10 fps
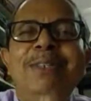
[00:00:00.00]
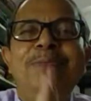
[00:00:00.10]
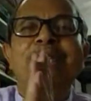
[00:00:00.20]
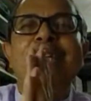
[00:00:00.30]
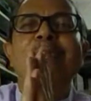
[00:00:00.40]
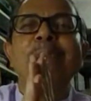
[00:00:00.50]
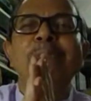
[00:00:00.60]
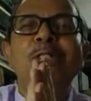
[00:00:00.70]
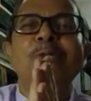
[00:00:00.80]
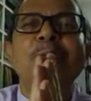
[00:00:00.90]
but I'm
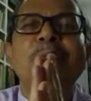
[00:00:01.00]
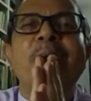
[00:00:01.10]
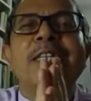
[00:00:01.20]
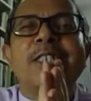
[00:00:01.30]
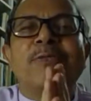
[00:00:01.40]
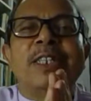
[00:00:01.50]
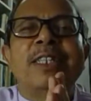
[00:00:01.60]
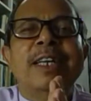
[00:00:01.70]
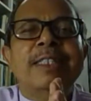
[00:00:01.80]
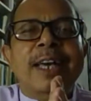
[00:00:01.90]
happy to be part of it.
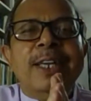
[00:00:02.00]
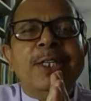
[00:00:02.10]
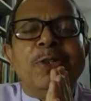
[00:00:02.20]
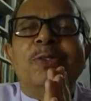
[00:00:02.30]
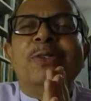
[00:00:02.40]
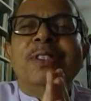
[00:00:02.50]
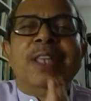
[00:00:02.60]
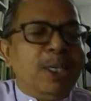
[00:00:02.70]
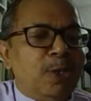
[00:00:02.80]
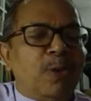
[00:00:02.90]
Thank you.
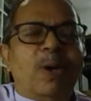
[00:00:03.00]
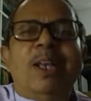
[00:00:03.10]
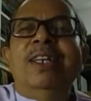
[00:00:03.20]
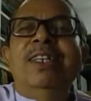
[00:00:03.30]
Thank you all.